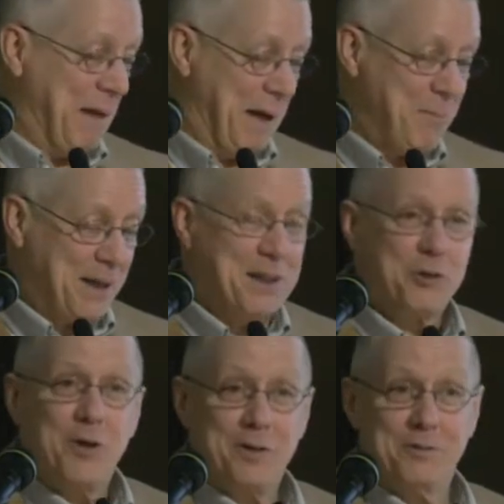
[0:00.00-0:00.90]
I'm not
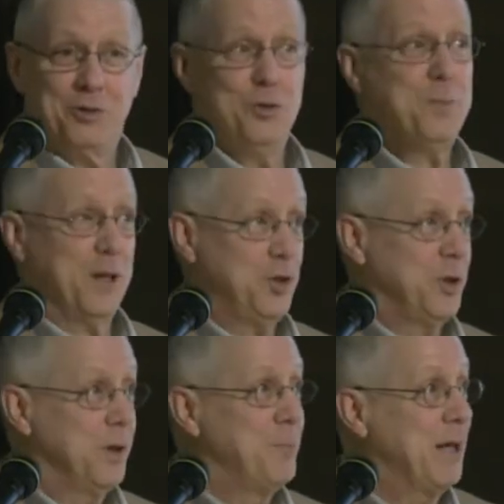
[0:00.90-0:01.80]
going to talk too
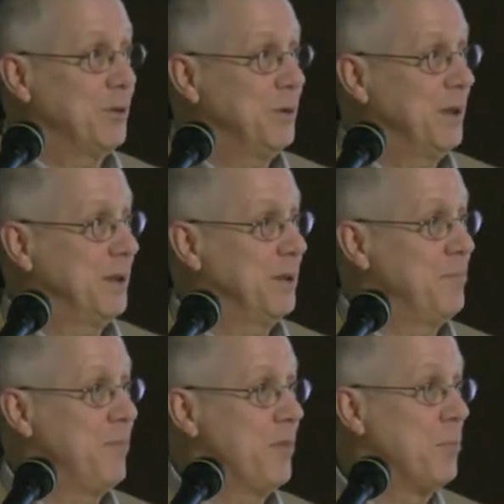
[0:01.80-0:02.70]
much about
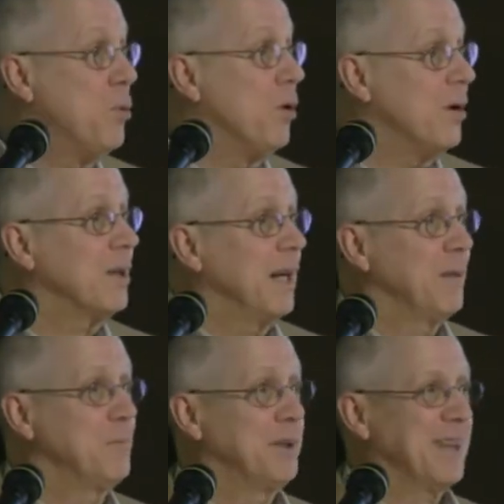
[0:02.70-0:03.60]
um, the book.
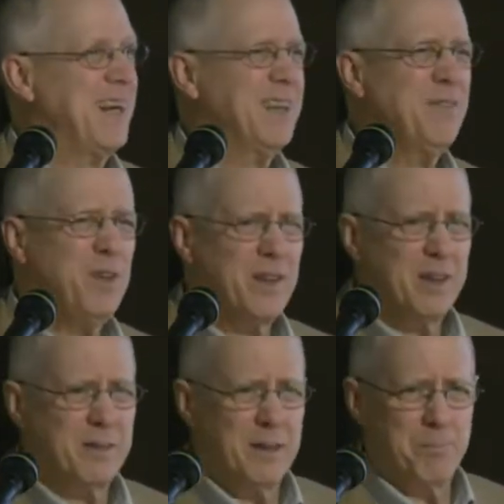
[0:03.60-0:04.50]
I'm going to kind of give you
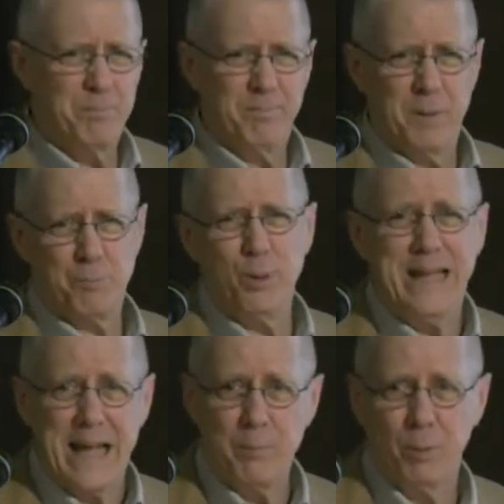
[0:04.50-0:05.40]
the, the, the,
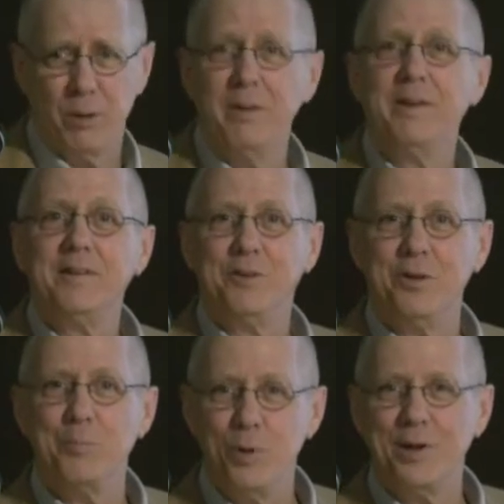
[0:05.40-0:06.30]
preamble to
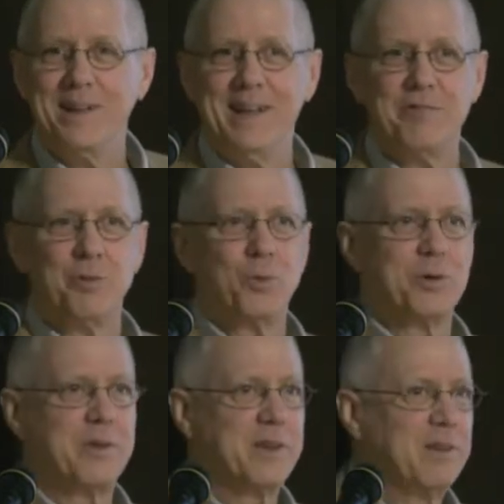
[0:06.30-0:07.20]
the book, as it
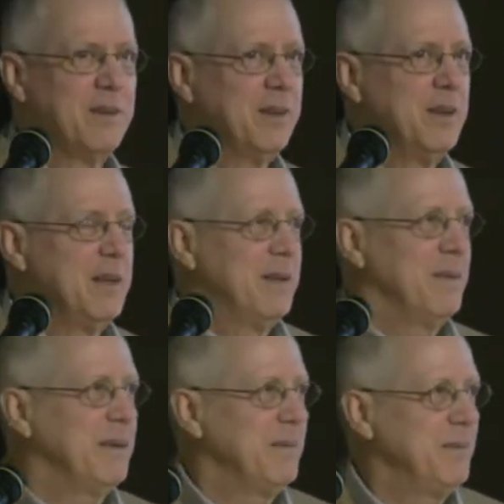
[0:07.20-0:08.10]
were, the,
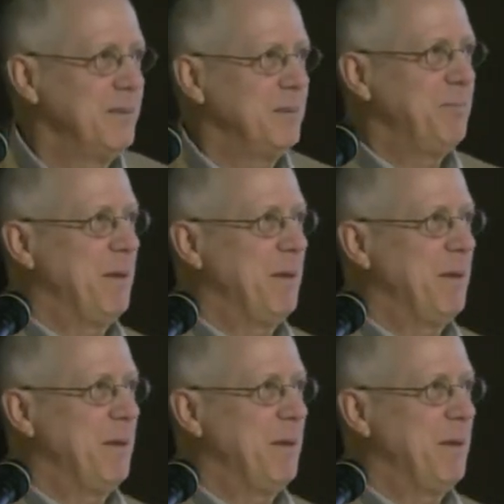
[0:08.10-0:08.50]
the,